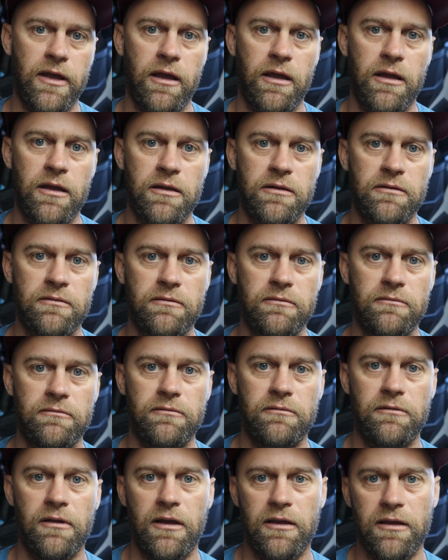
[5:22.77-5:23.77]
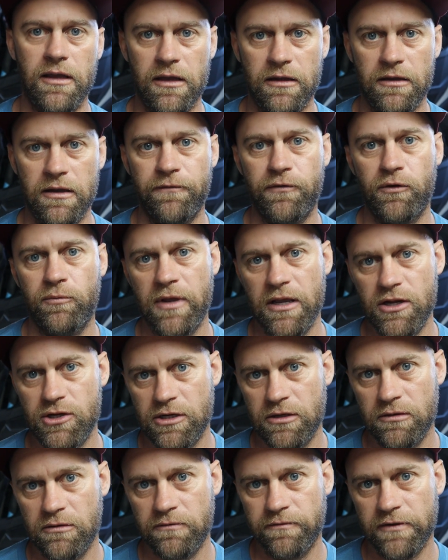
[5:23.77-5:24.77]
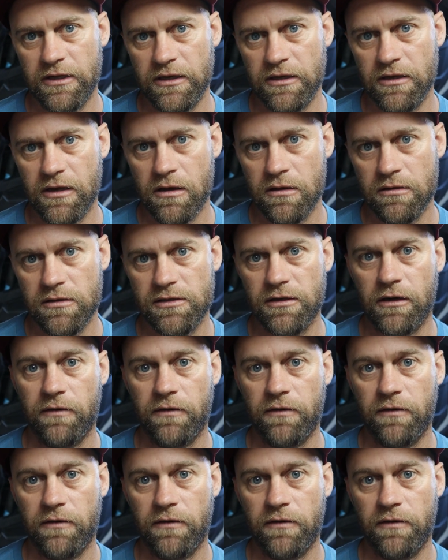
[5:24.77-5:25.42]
And again, informational videos